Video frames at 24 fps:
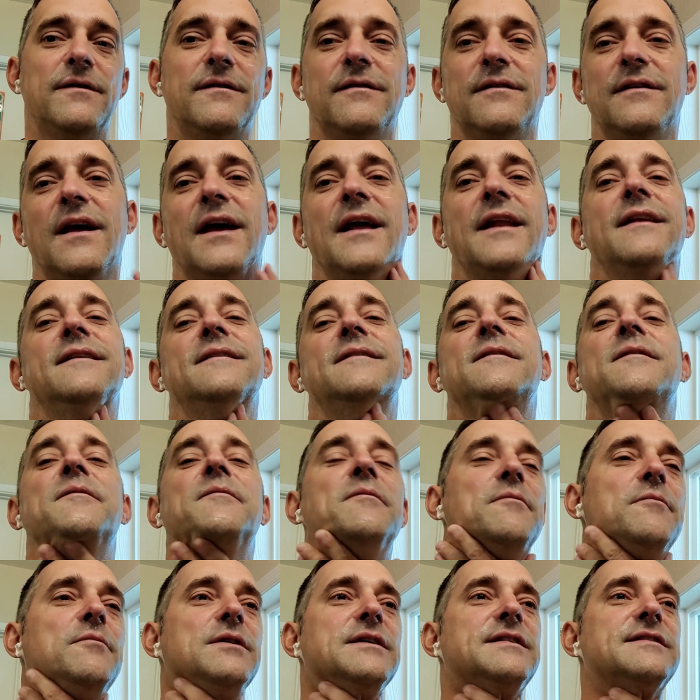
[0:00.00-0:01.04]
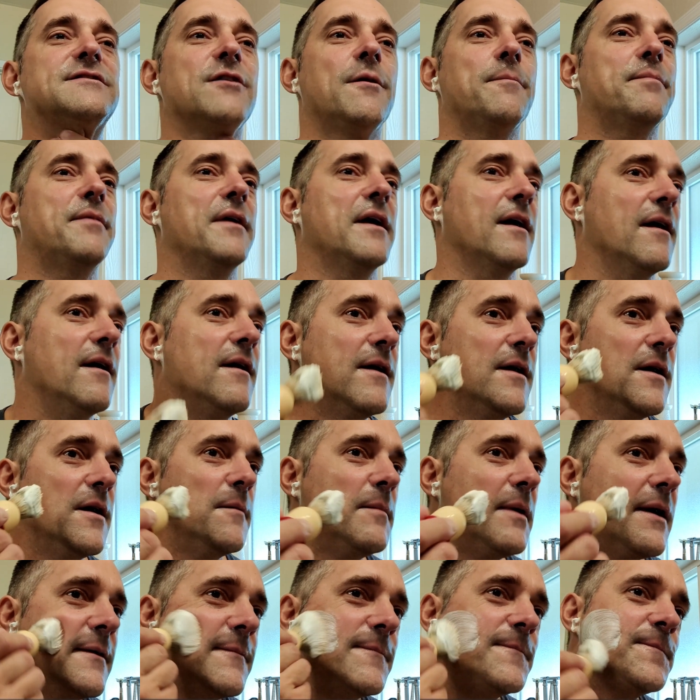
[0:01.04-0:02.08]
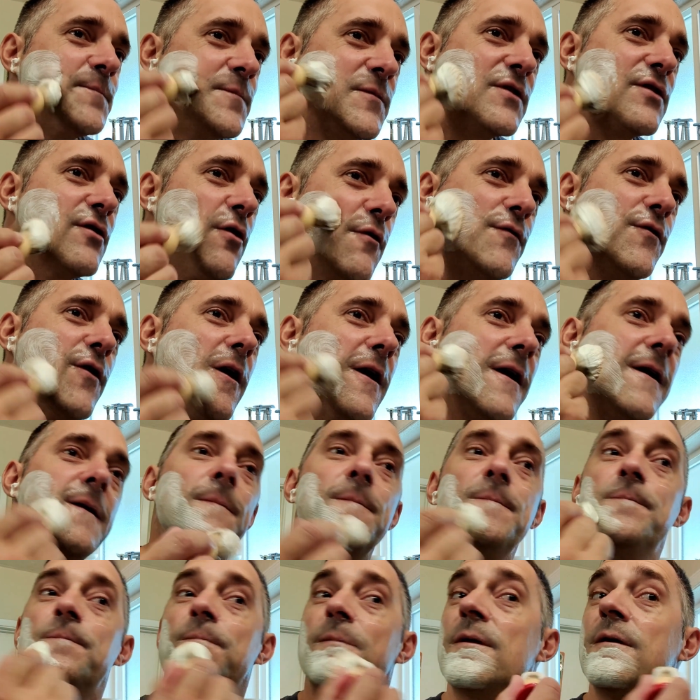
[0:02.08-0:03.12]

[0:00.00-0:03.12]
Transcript: Then we stop there. But so far,